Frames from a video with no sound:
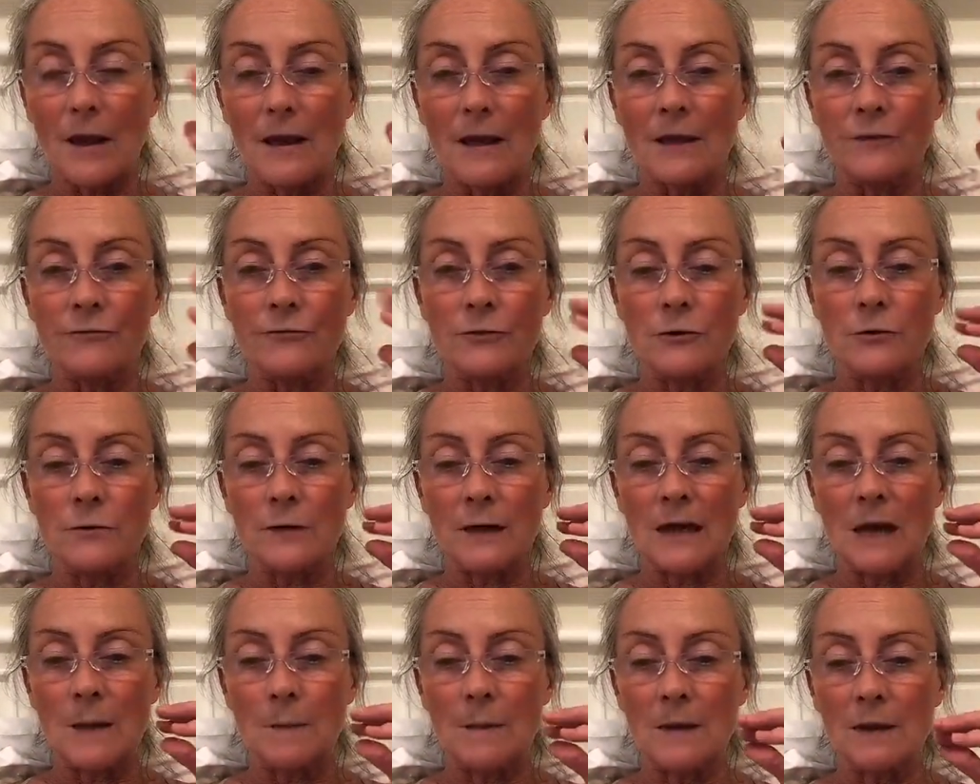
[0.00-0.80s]
if you're
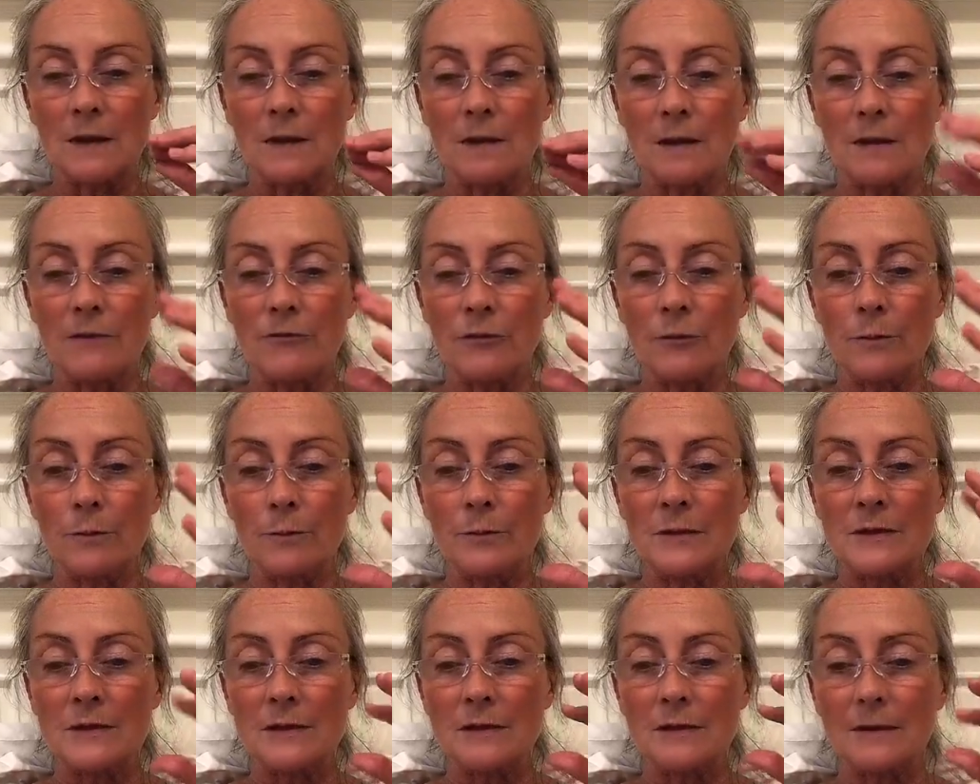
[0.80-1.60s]
keeping
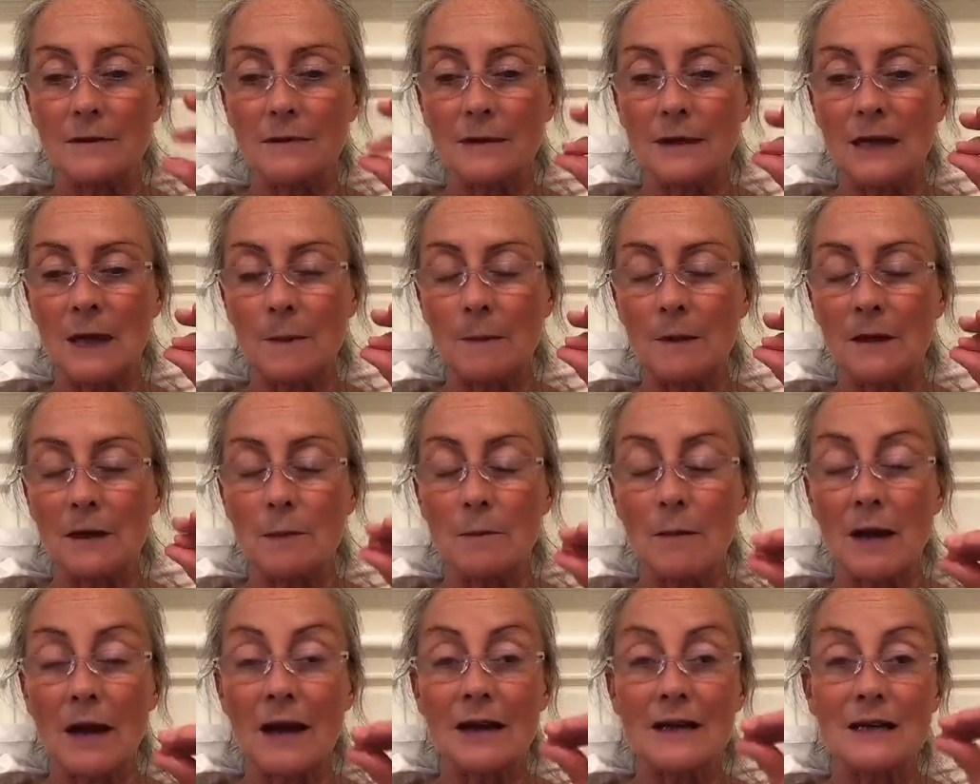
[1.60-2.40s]
the
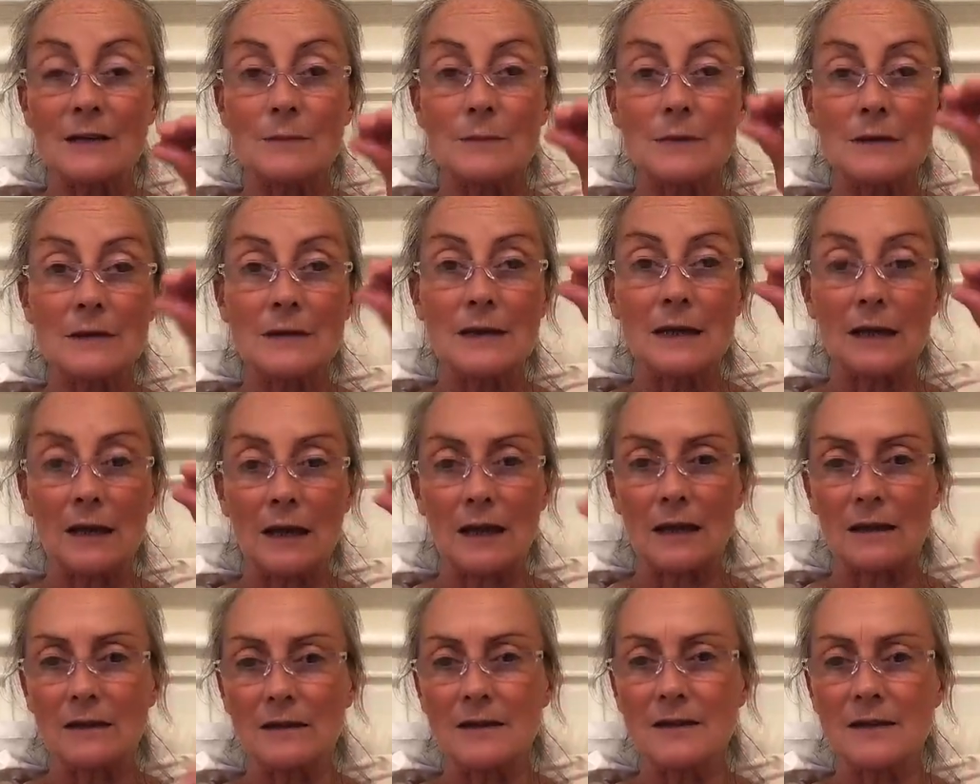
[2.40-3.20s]
mind busy,
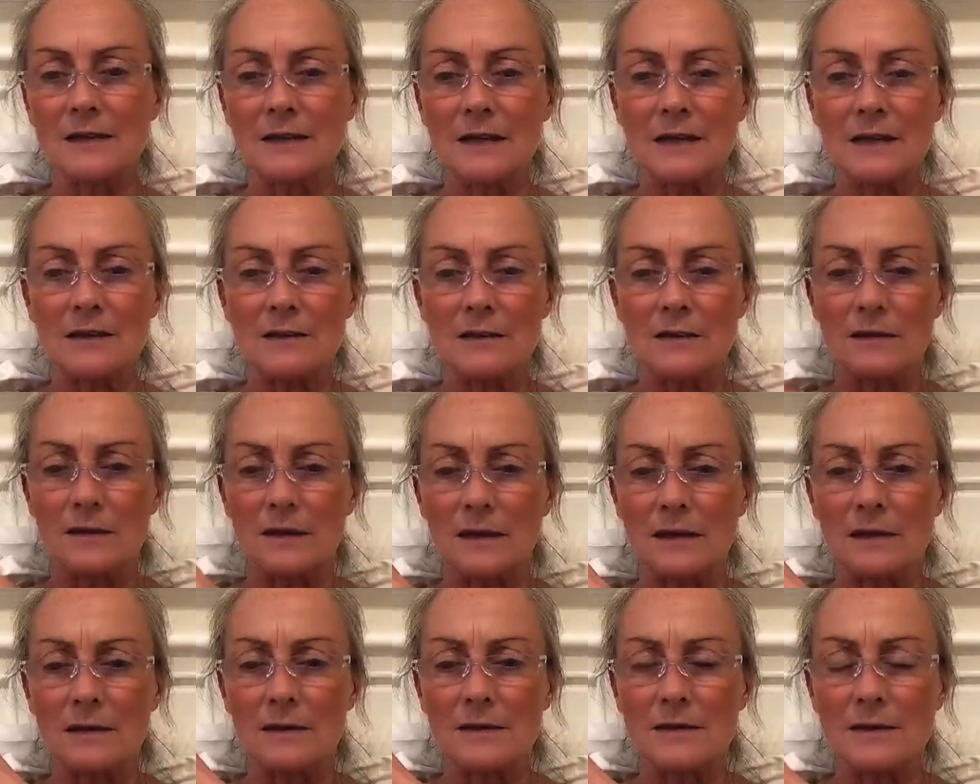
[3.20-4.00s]
like listening to
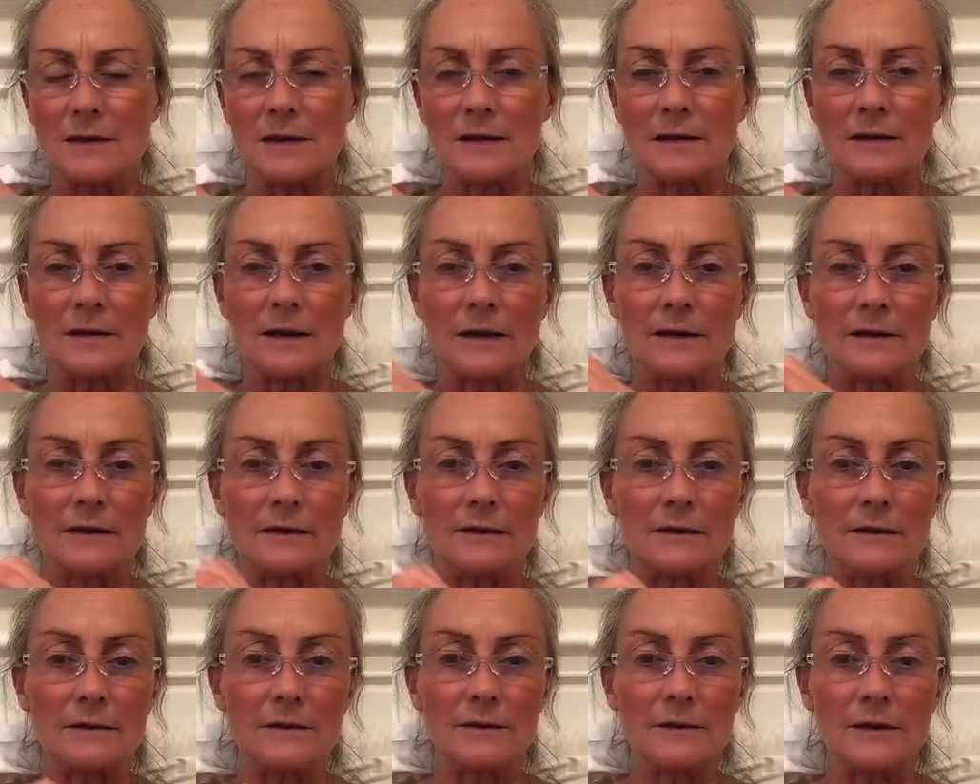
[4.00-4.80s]
things
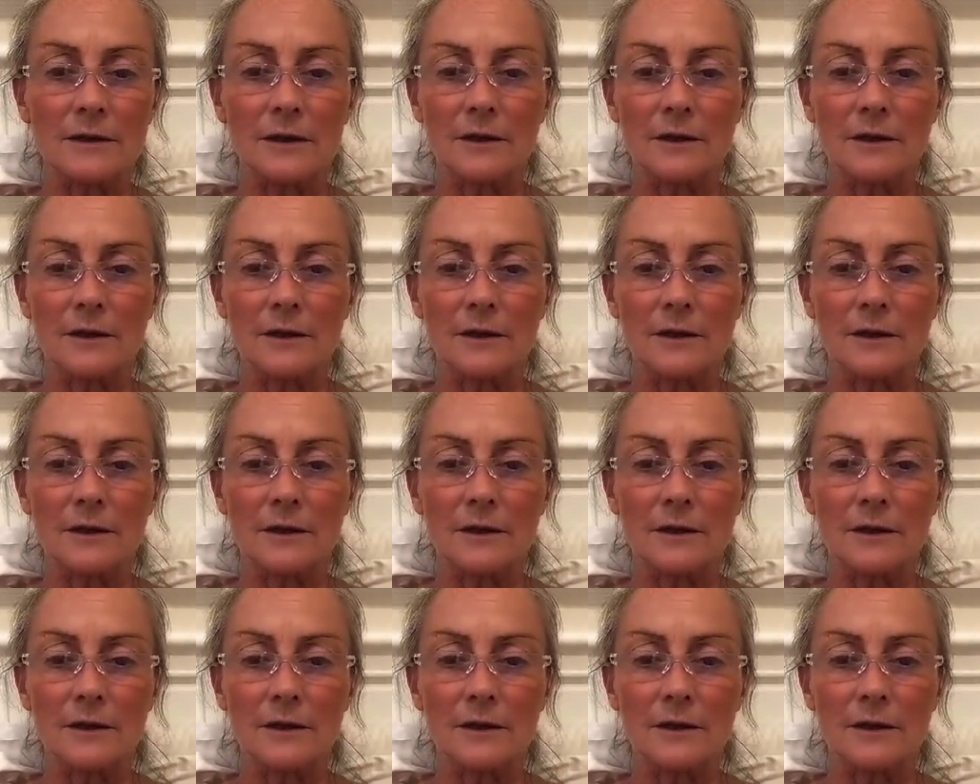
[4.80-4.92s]
and